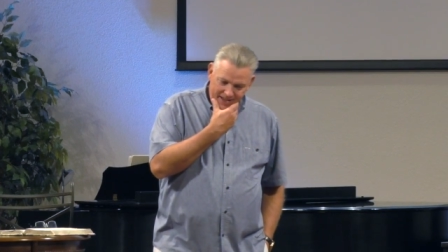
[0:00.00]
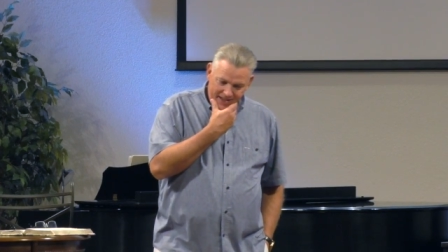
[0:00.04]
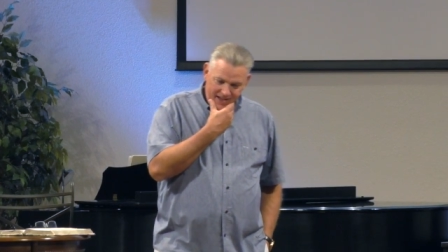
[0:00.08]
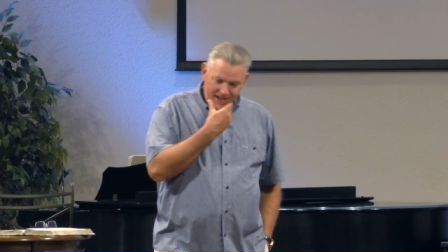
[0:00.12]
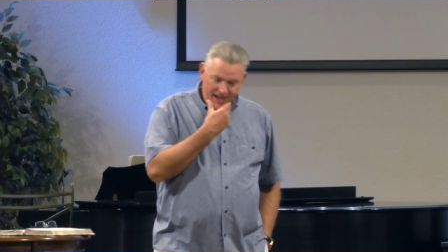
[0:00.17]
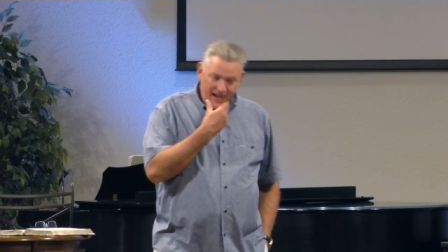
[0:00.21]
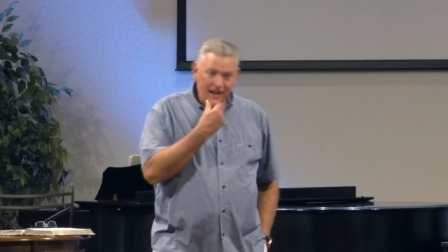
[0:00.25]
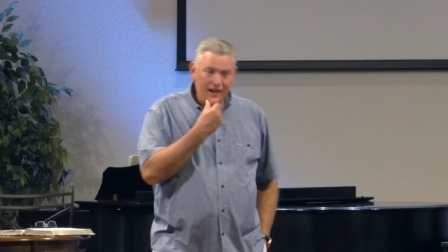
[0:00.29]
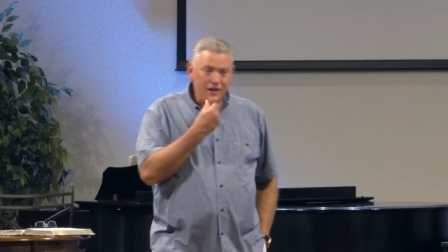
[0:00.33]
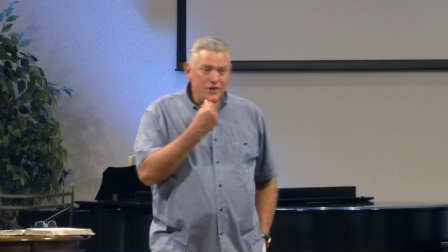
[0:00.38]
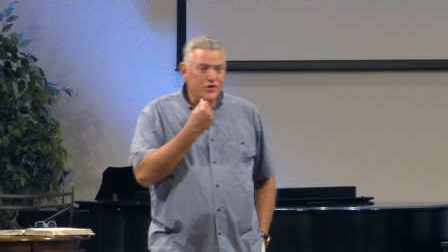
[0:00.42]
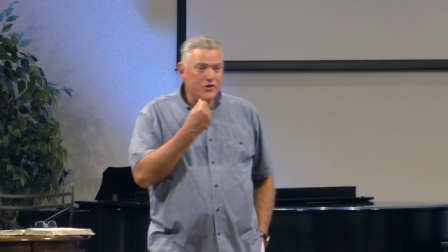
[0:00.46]

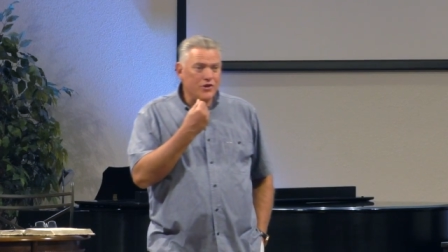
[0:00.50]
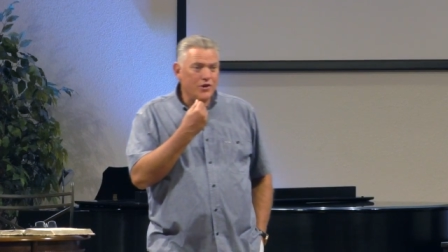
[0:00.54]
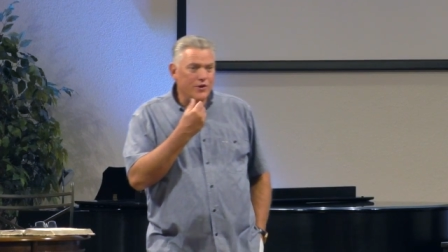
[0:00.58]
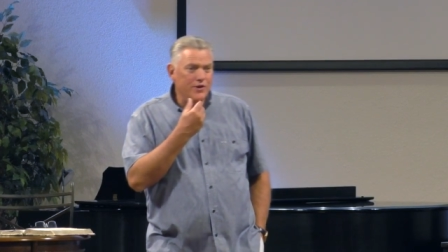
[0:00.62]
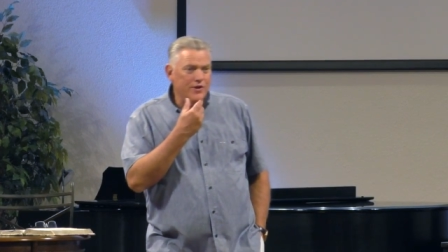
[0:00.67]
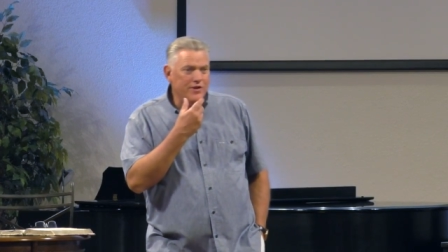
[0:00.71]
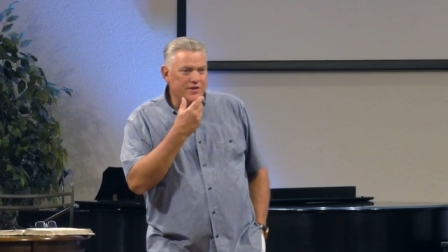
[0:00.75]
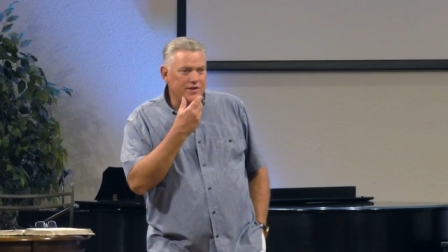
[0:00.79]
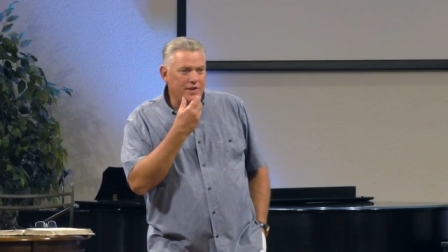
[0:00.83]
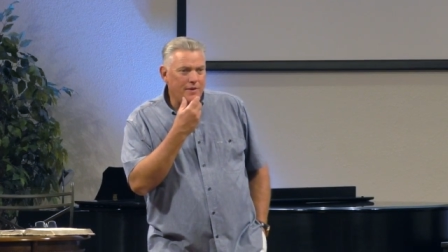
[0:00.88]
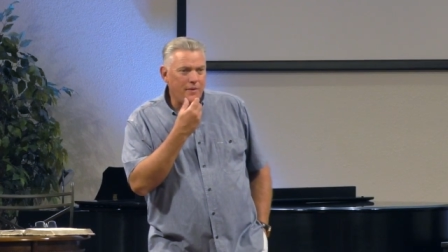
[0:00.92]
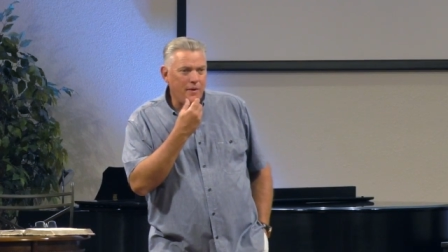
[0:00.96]
Can I show
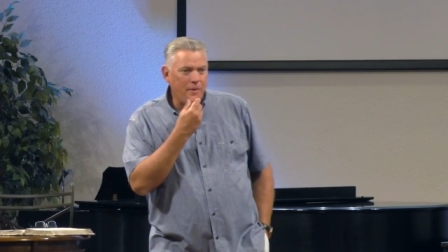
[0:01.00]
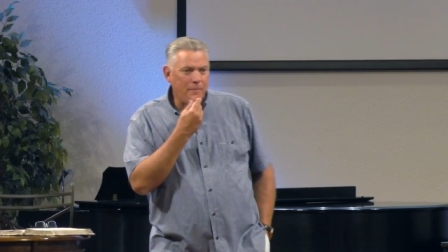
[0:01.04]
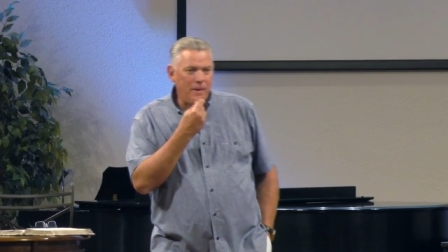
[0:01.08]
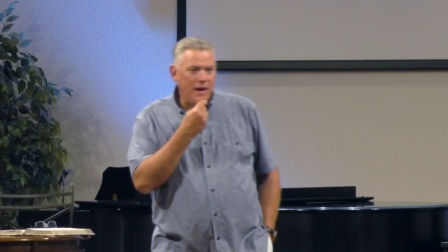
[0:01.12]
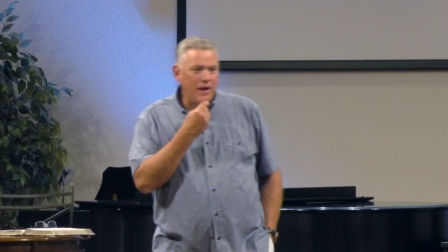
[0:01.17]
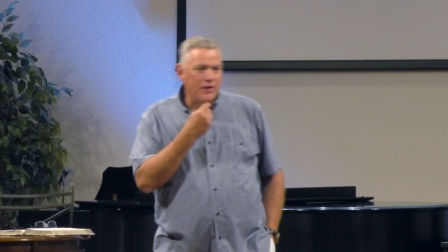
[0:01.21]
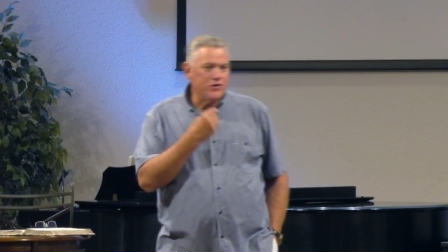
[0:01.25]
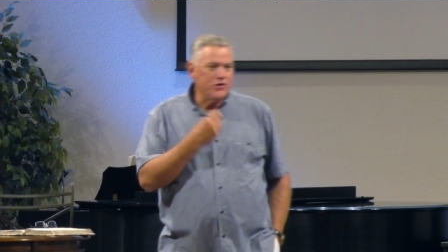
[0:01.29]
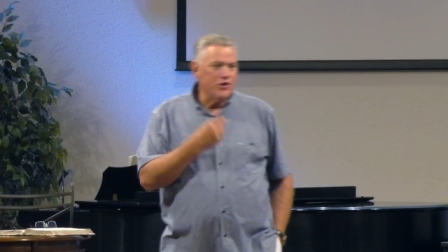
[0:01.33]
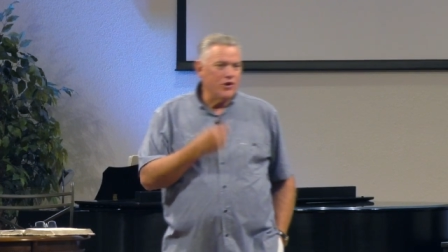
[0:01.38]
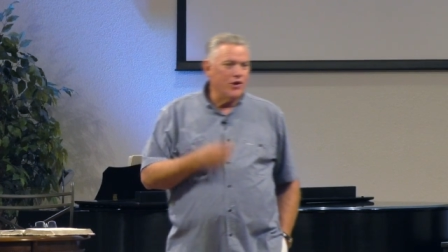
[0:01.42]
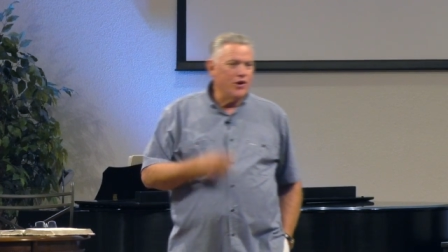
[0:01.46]
you something
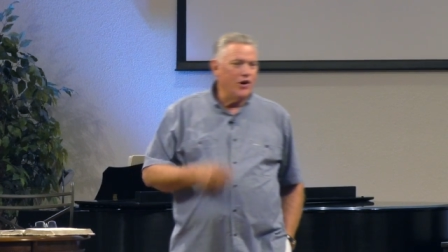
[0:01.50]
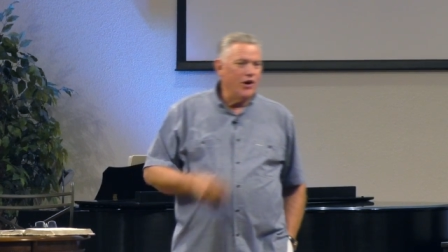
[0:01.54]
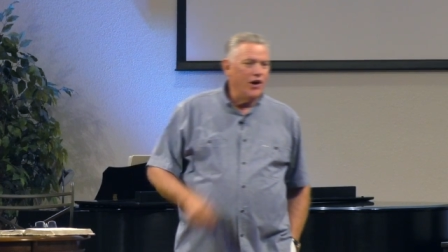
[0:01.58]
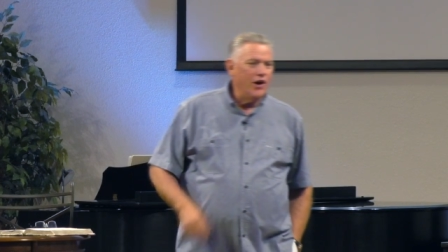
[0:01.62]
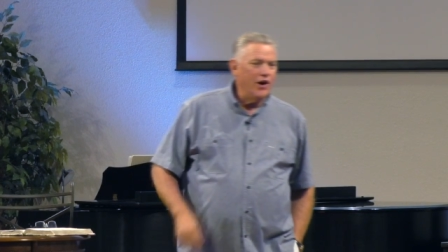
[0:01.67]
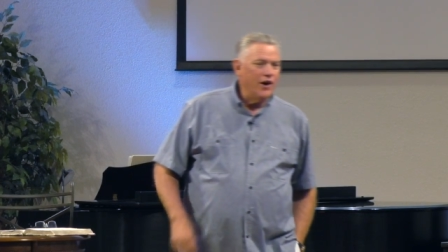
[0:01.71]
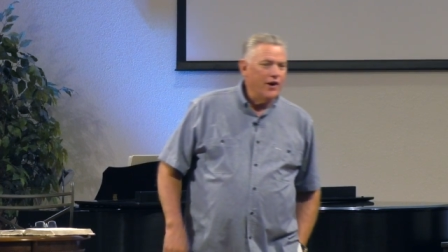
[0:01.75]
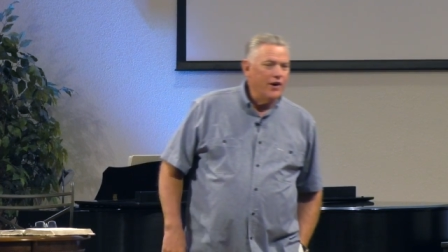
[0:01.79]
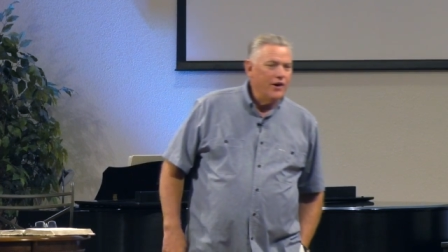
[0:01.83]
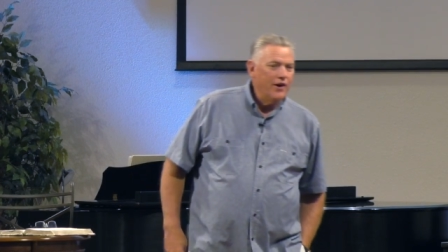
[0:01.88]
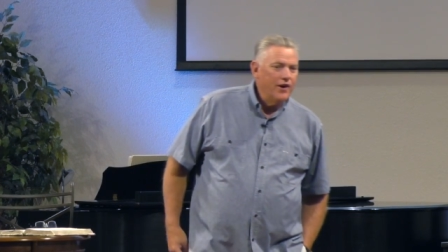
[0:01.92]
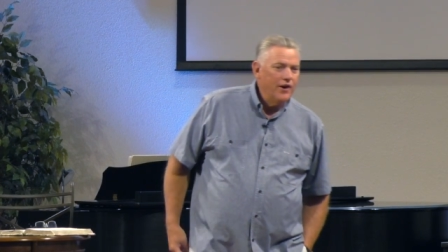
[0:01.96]
about your
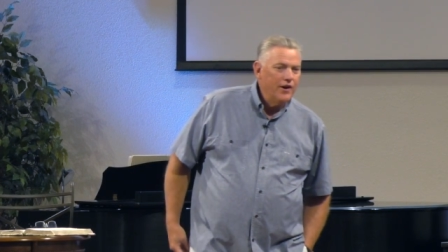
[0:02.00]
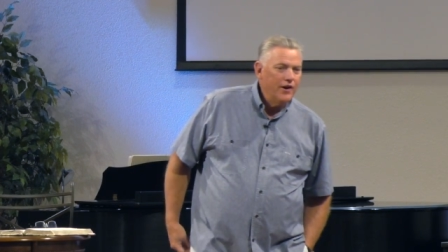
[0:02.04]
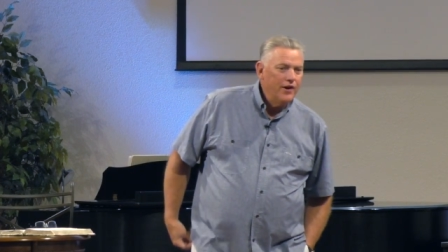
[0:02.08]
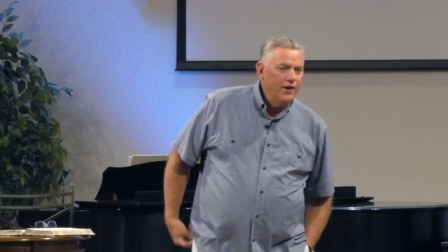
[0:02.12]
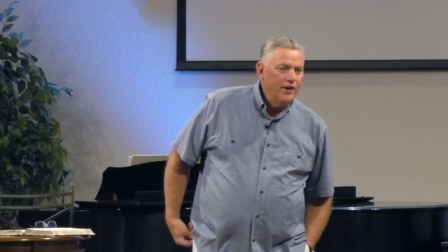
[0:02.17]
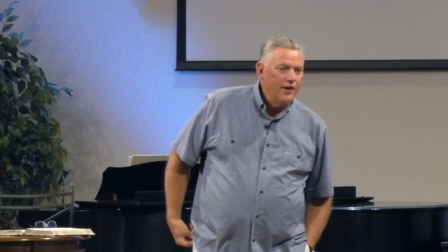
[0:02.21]
car?